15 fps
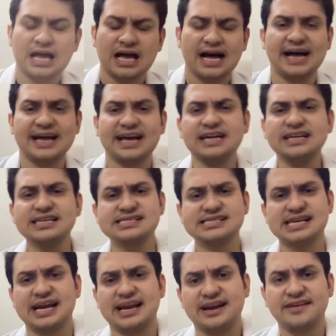I
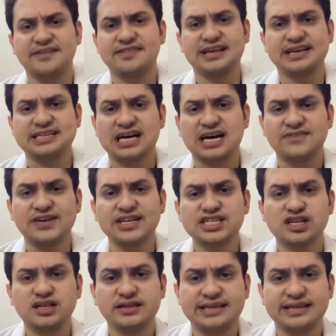understand that conventional